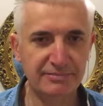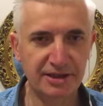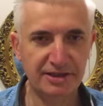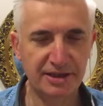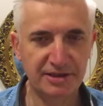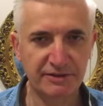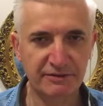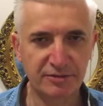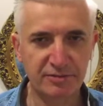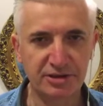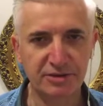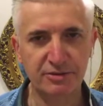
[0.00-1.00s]
Mandace from
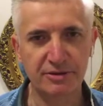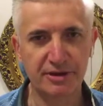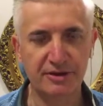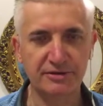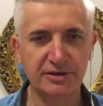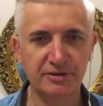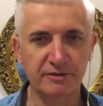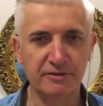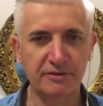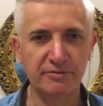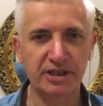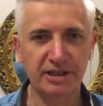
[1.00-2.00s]
Historic Houses of
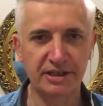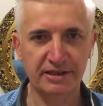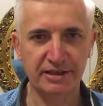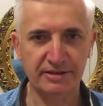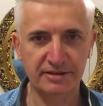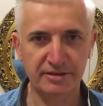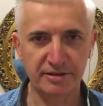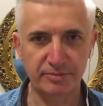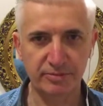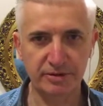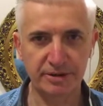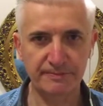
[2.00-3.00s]
Romania, Casa
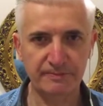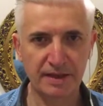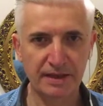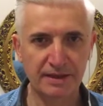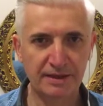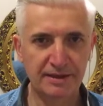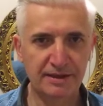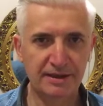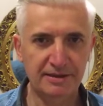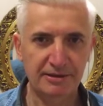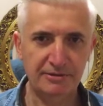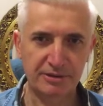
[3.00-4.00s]
d'Epoca,
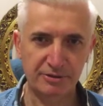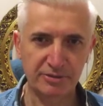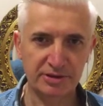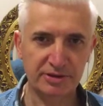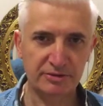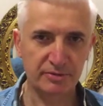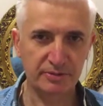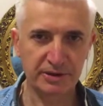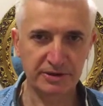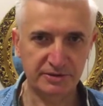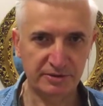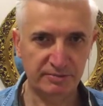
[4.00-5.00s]
and I'd like to make a
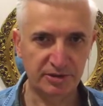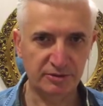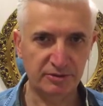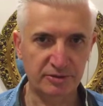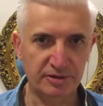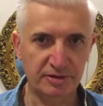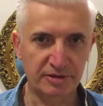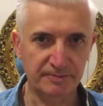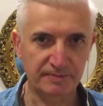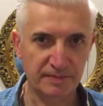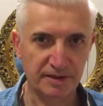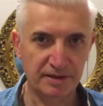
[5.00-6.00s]
comparison between
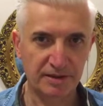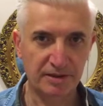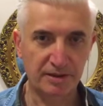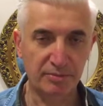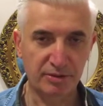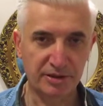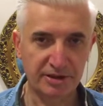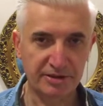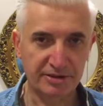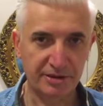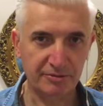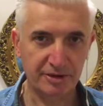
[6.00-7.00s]
a
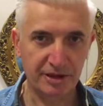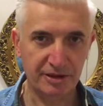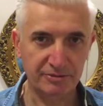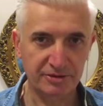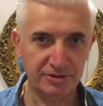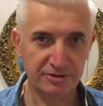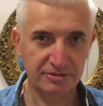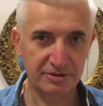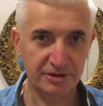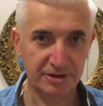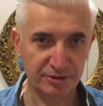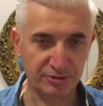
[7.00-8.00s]
Bucharest townhouse,
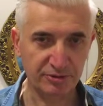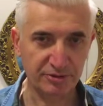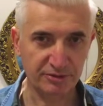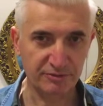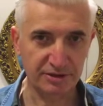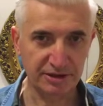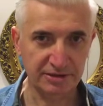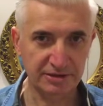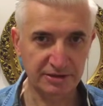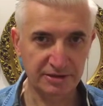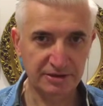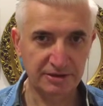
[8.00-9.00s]
a historic one,
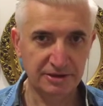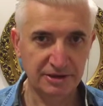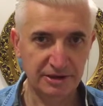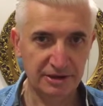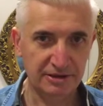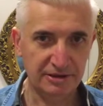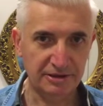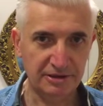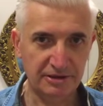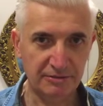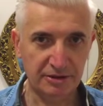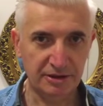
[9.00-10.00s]

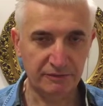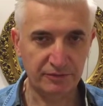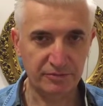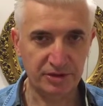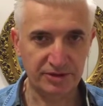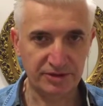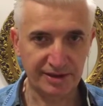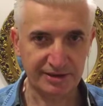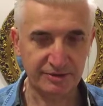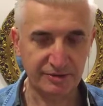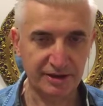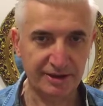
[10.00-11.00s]
and one from the
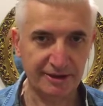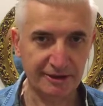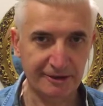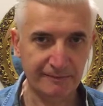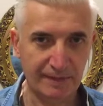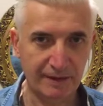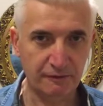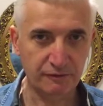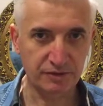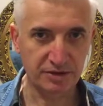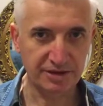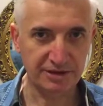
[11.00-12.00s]
Saxon area
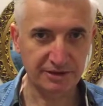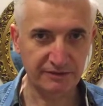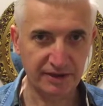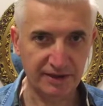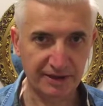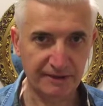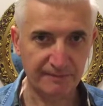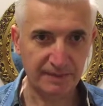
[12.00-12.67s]
of Transylvania,